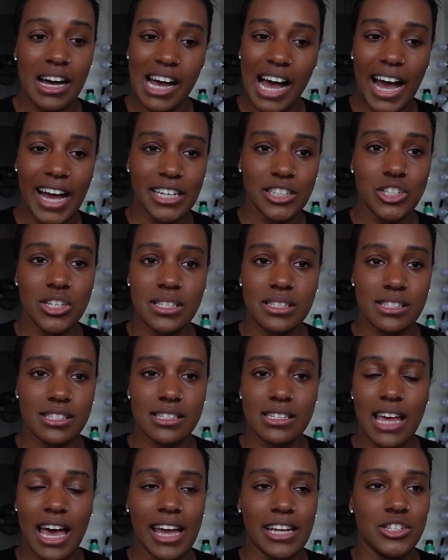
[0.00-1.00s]
I
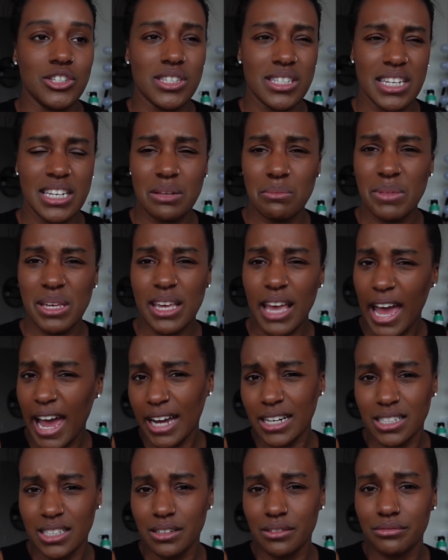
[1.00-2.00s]
just need to be
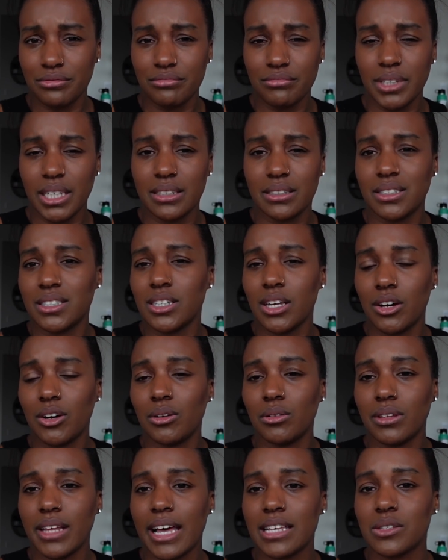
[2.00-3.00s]
active, and
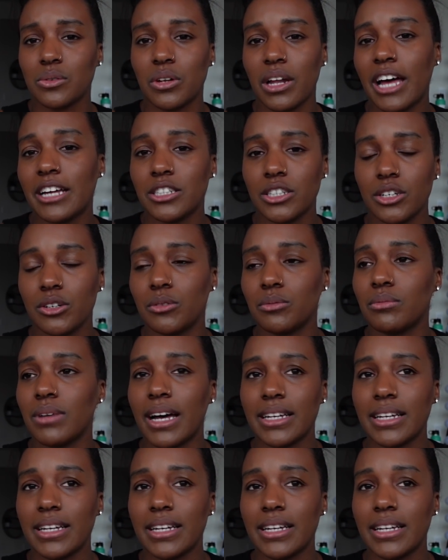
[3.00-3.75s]
so that's what I do.